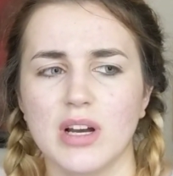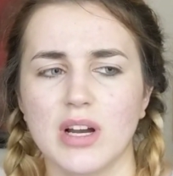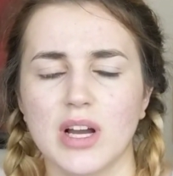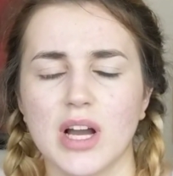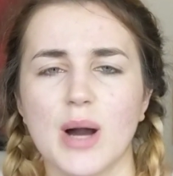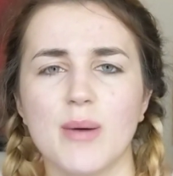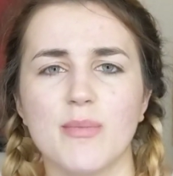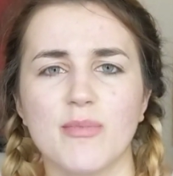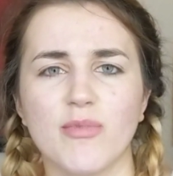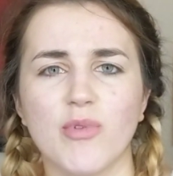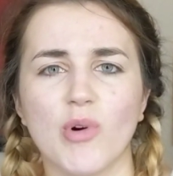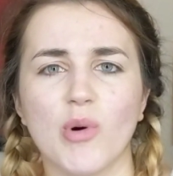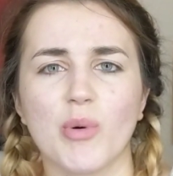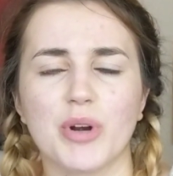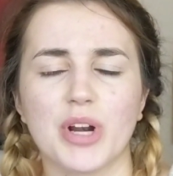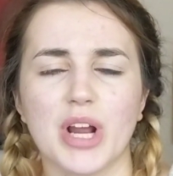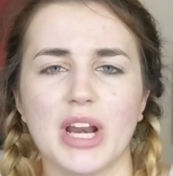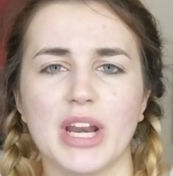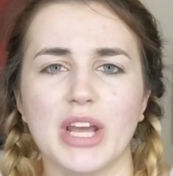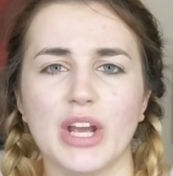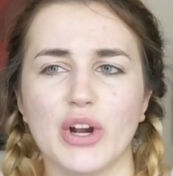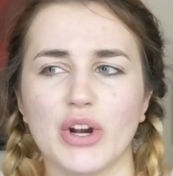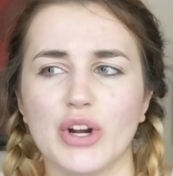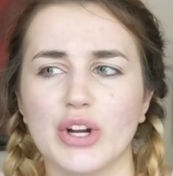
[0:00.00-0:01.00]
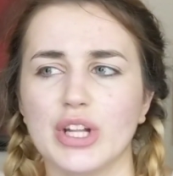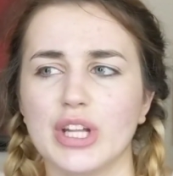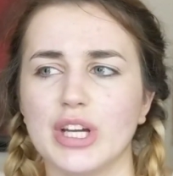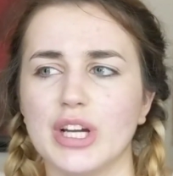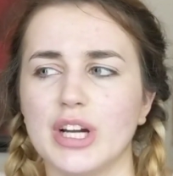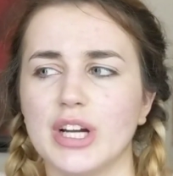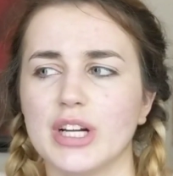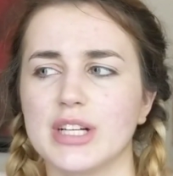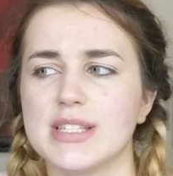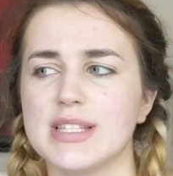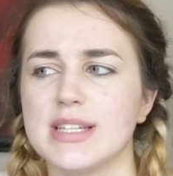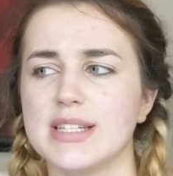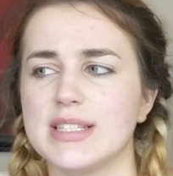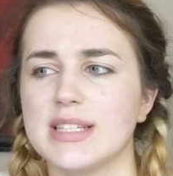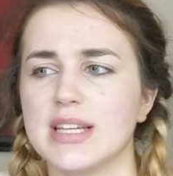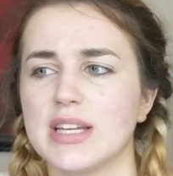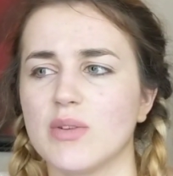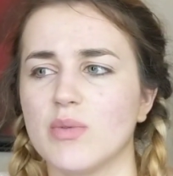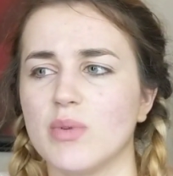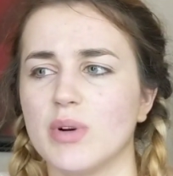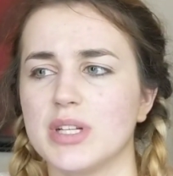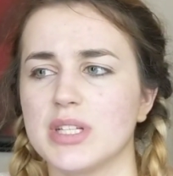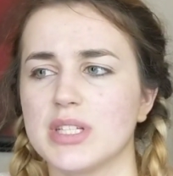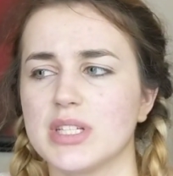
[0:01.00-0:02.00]
come forward any earlier because he
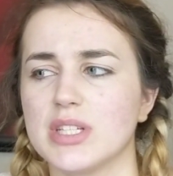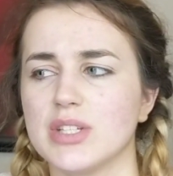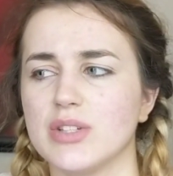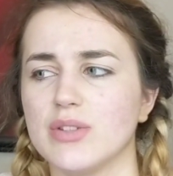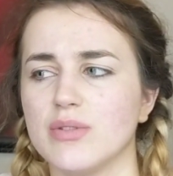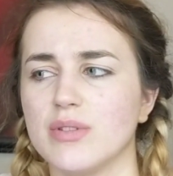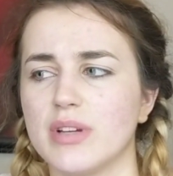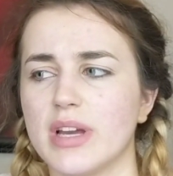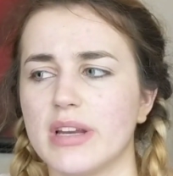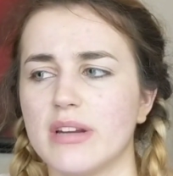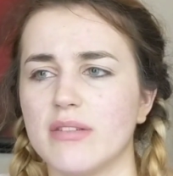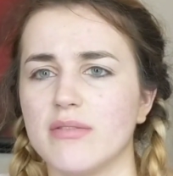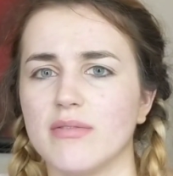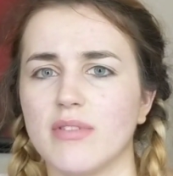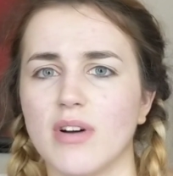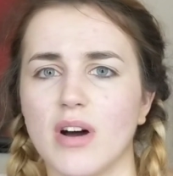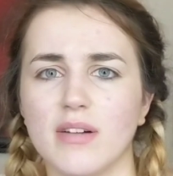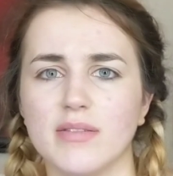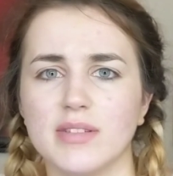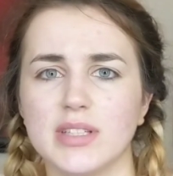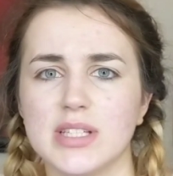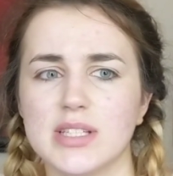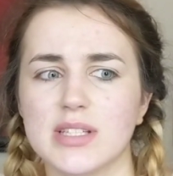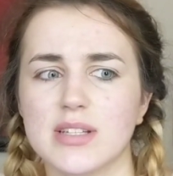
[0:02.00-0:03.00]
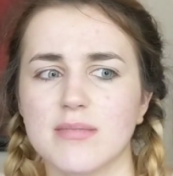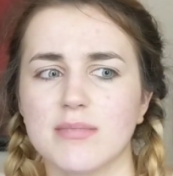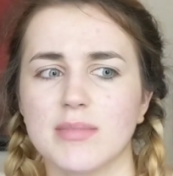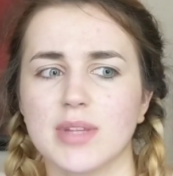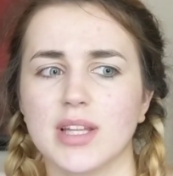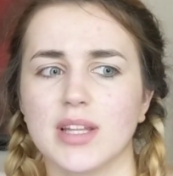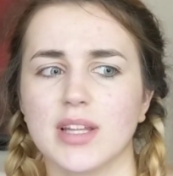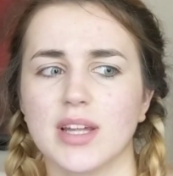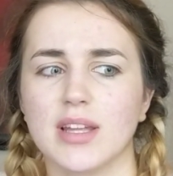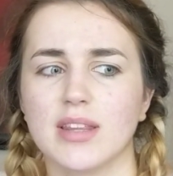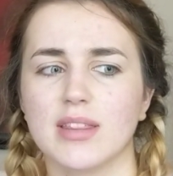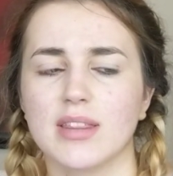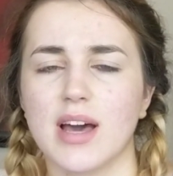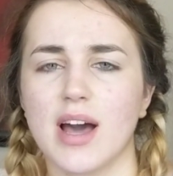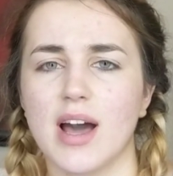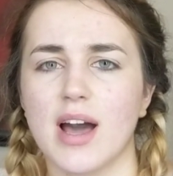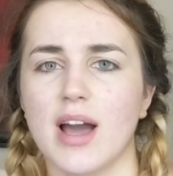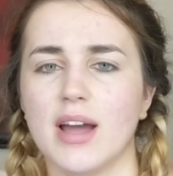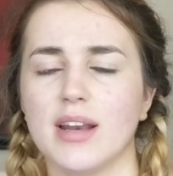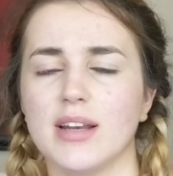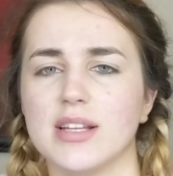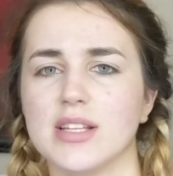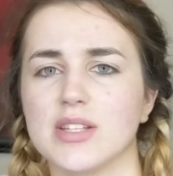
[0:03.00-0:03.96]
didn't want to get involved in something like that,